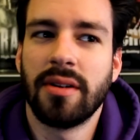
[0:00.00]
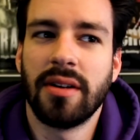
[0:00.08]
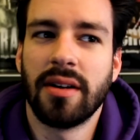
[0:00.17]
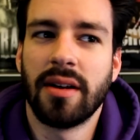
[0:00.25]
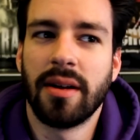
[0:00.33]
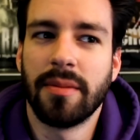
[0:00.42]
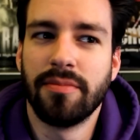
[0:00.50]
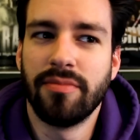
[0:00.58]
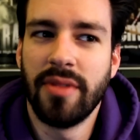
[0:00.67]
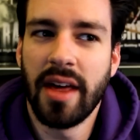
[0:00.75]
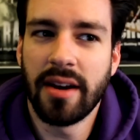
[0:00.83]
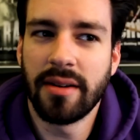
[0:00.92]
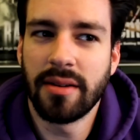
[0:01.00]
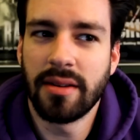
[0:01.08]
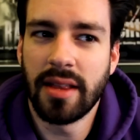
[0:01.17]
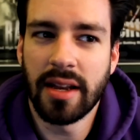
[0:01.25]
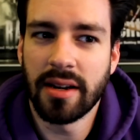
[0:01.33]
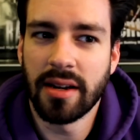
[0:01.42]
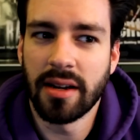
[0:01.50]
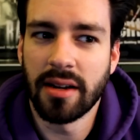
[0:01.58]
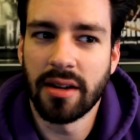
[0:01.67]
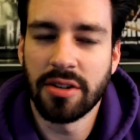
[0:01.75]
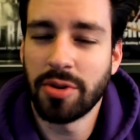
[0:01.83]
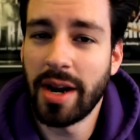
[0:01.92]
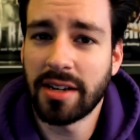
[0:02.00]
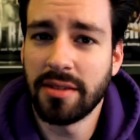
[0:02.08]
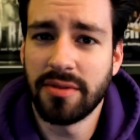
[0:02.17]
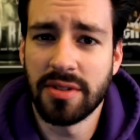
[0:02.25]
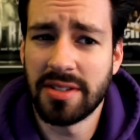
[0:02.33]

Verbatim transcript: uh, that, that, uh, attractive.